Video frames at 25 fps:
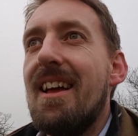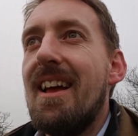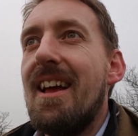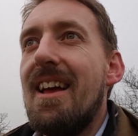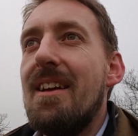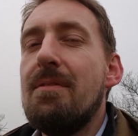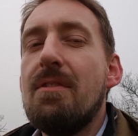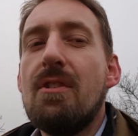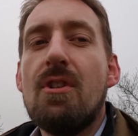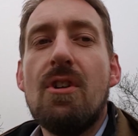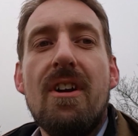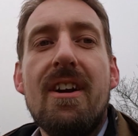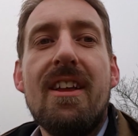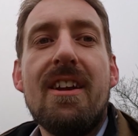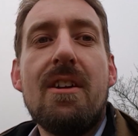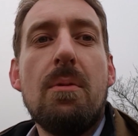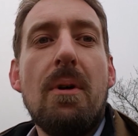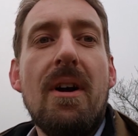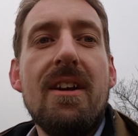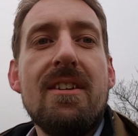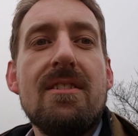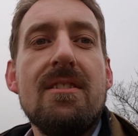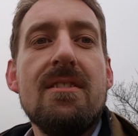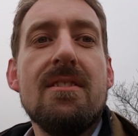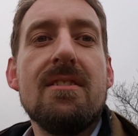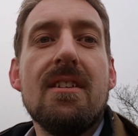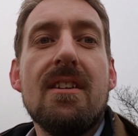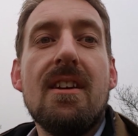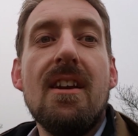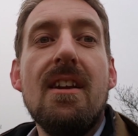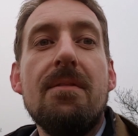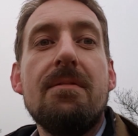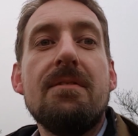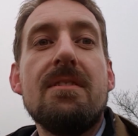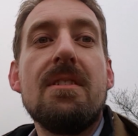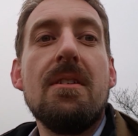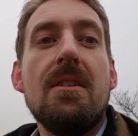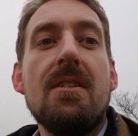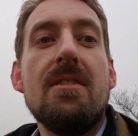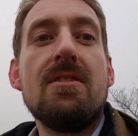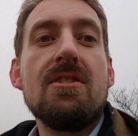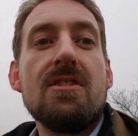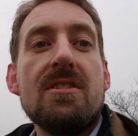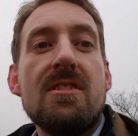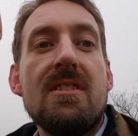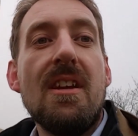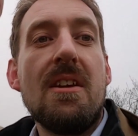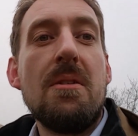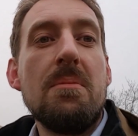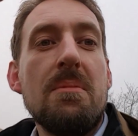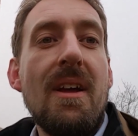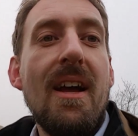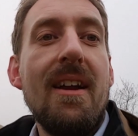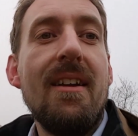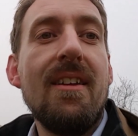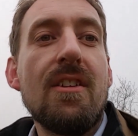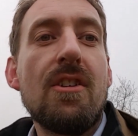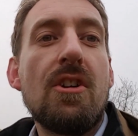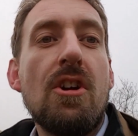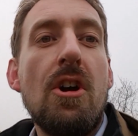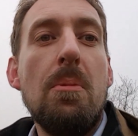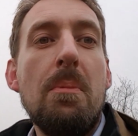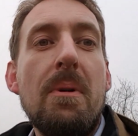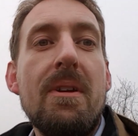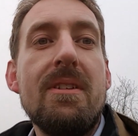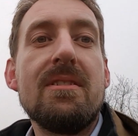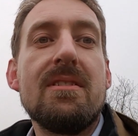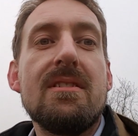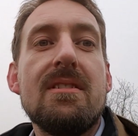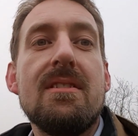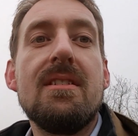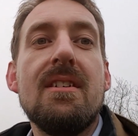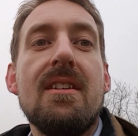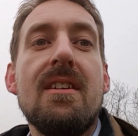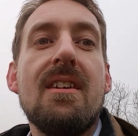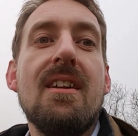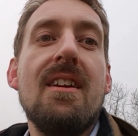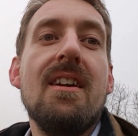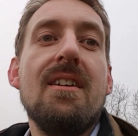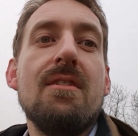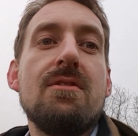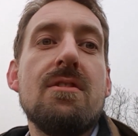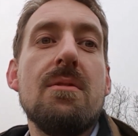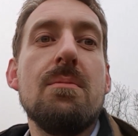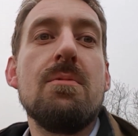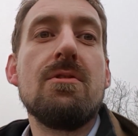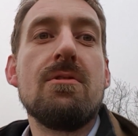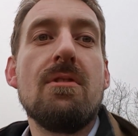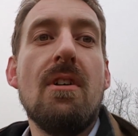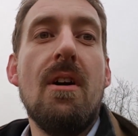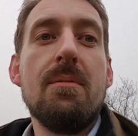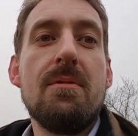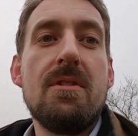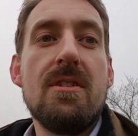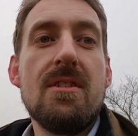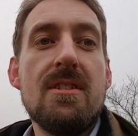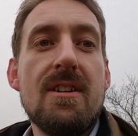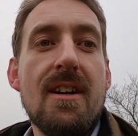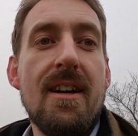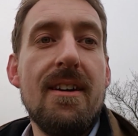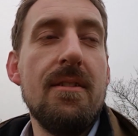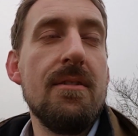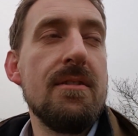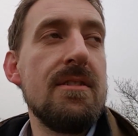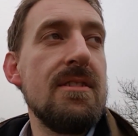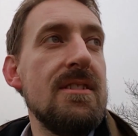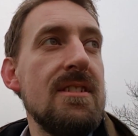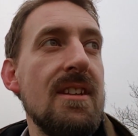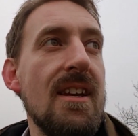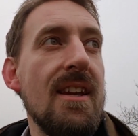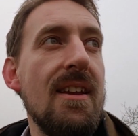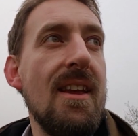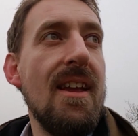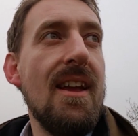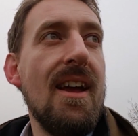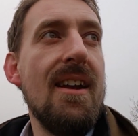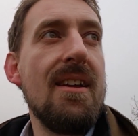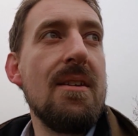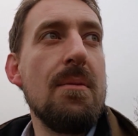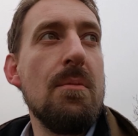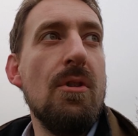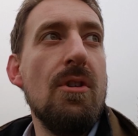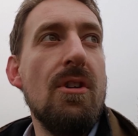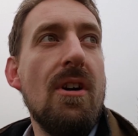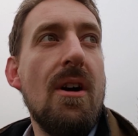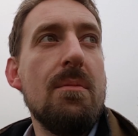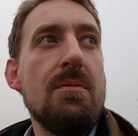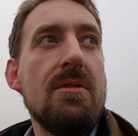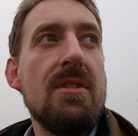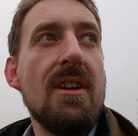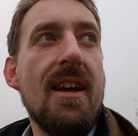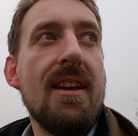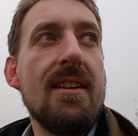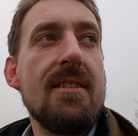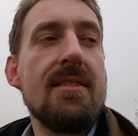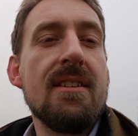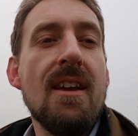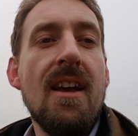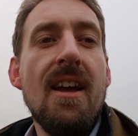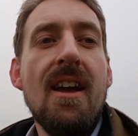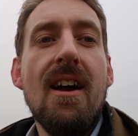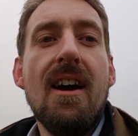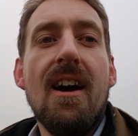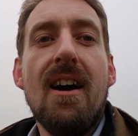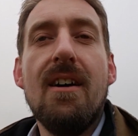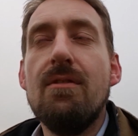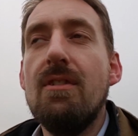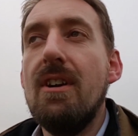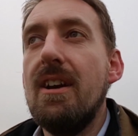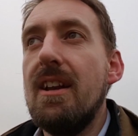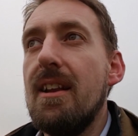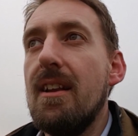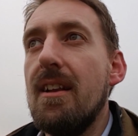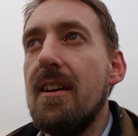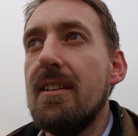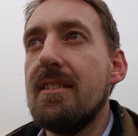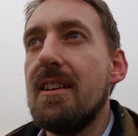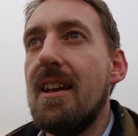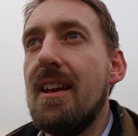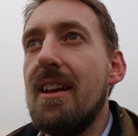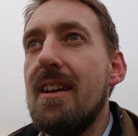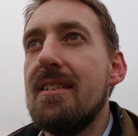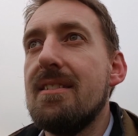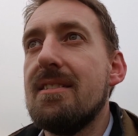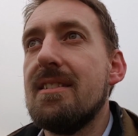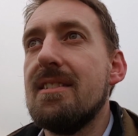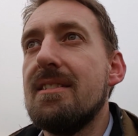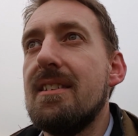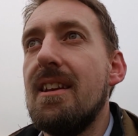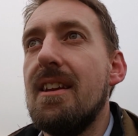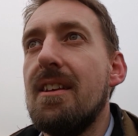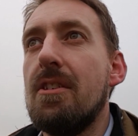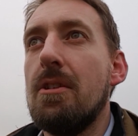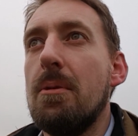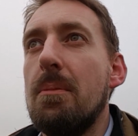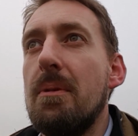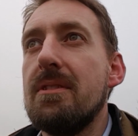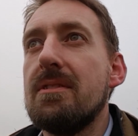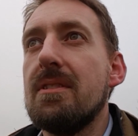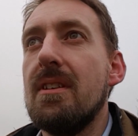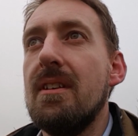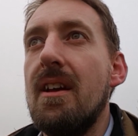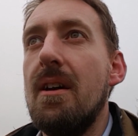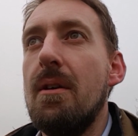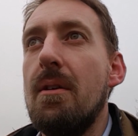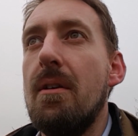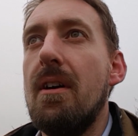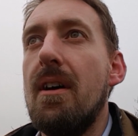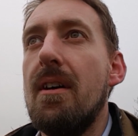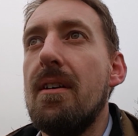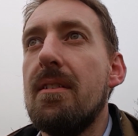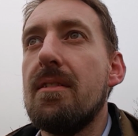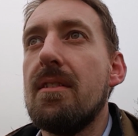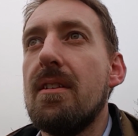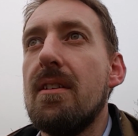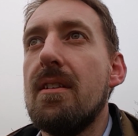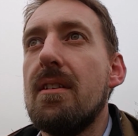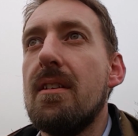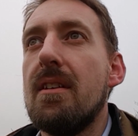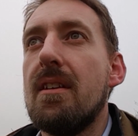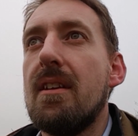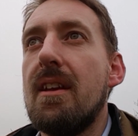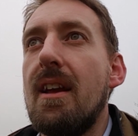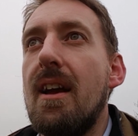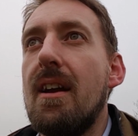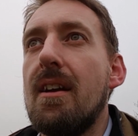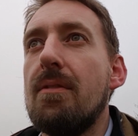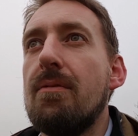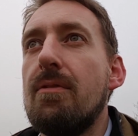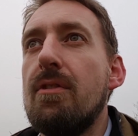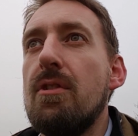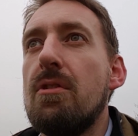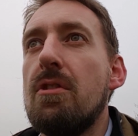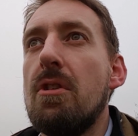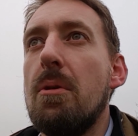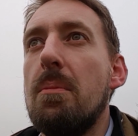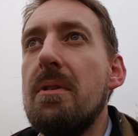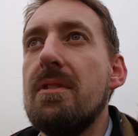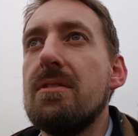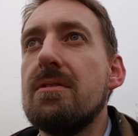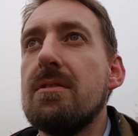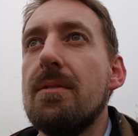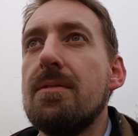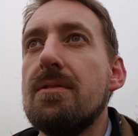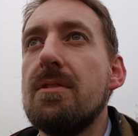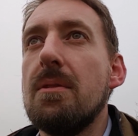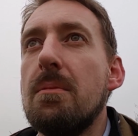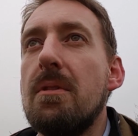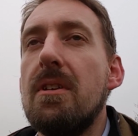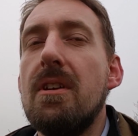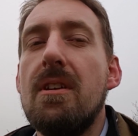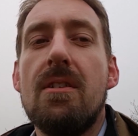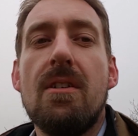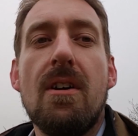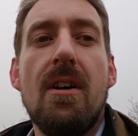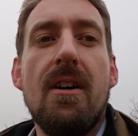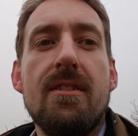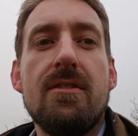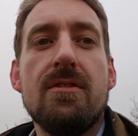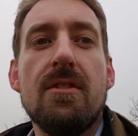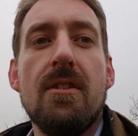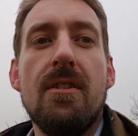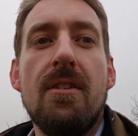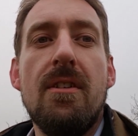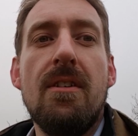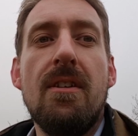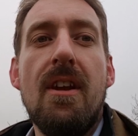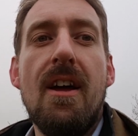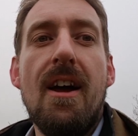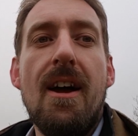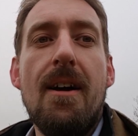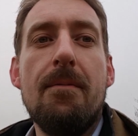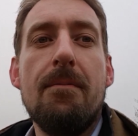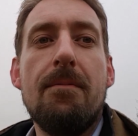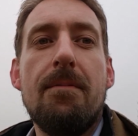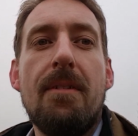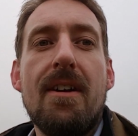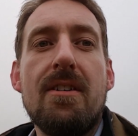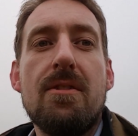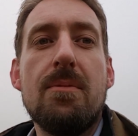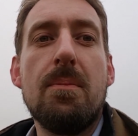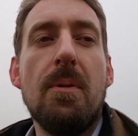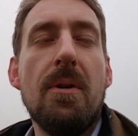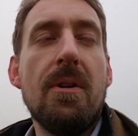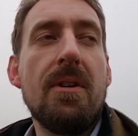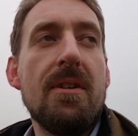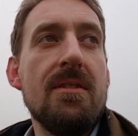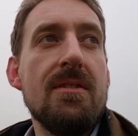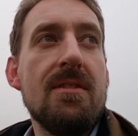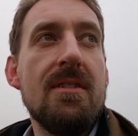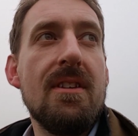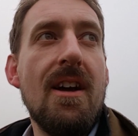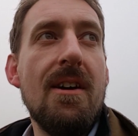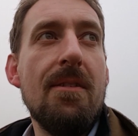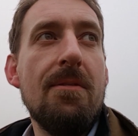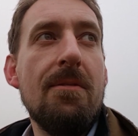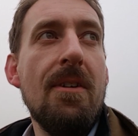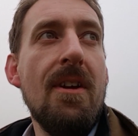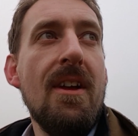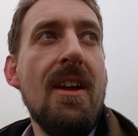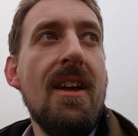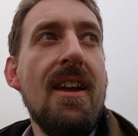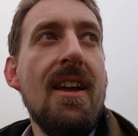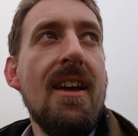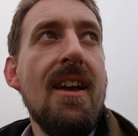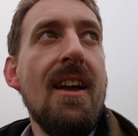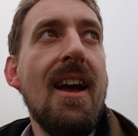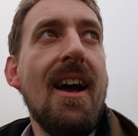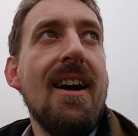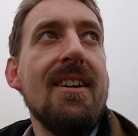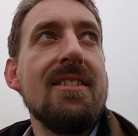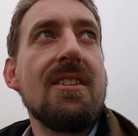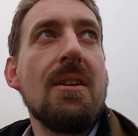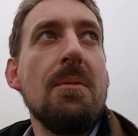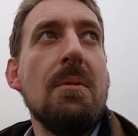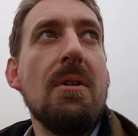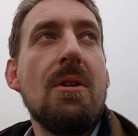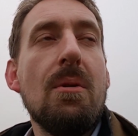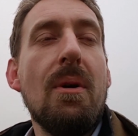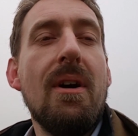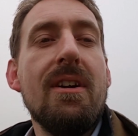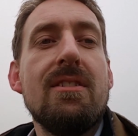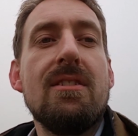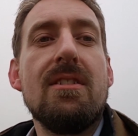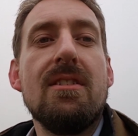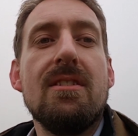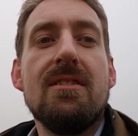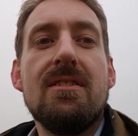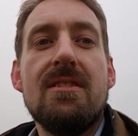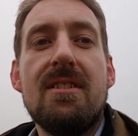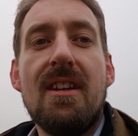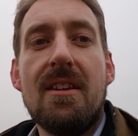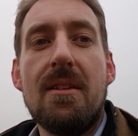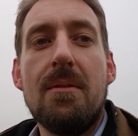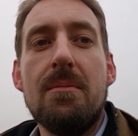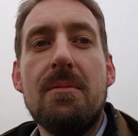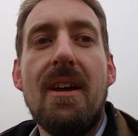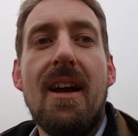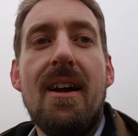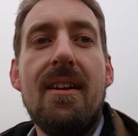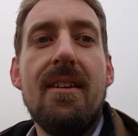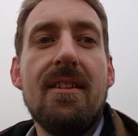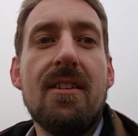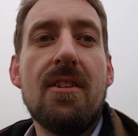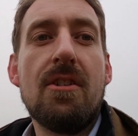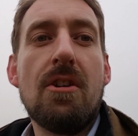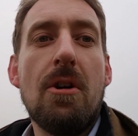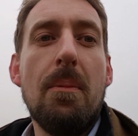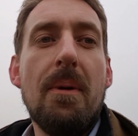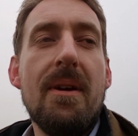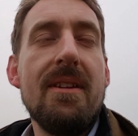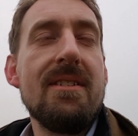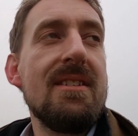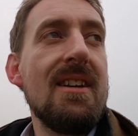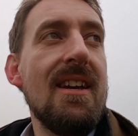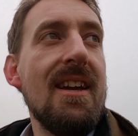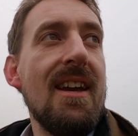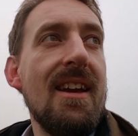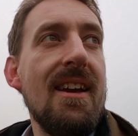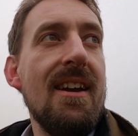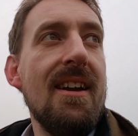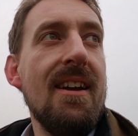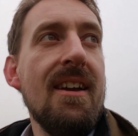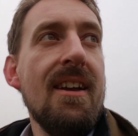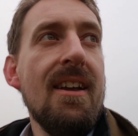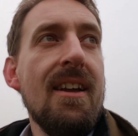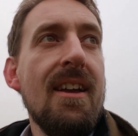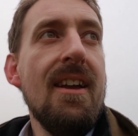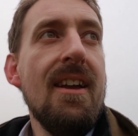if you've got any questions, I'd love to just stick them down in the comments. You know, subscribe to the channel to see any more updates. I'd really like to see your comments. I know I get a few comments off some of you guys on Facebook and stuff asking me questions. Stick them down in the comments here,